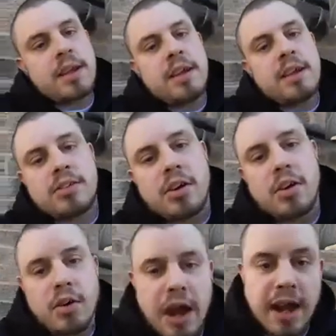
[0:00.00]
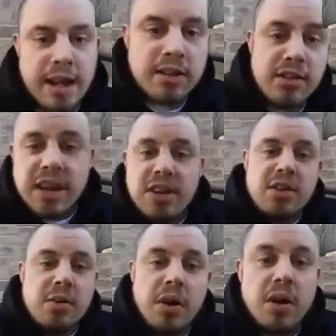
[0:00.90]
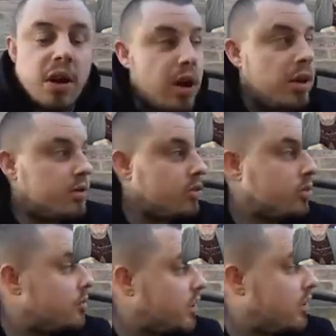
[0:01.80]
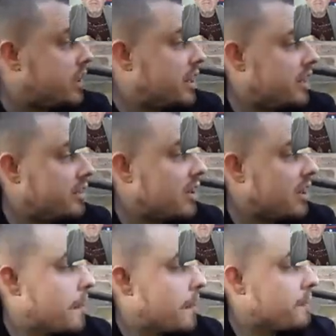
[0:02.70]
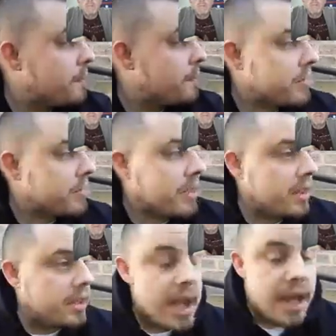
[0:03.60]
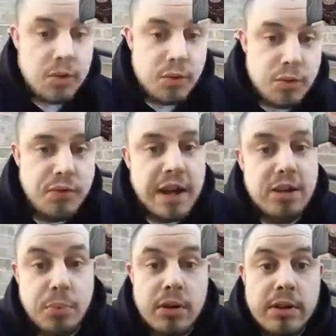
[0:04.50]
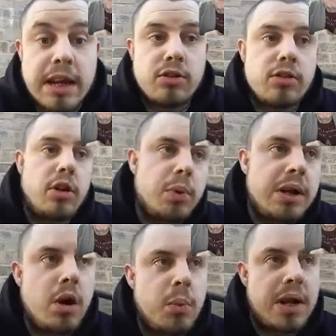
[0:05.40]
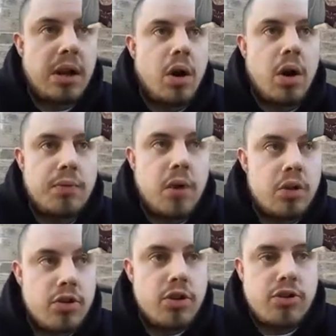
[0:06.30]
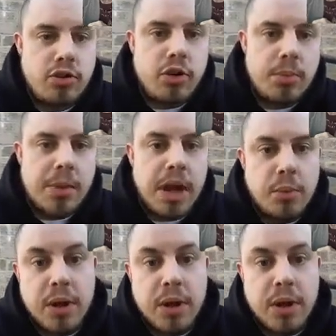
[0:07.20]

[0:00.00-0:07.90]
So, and the second story is, yeah, that's through Facebook. That's so when I went live on YouTube, it went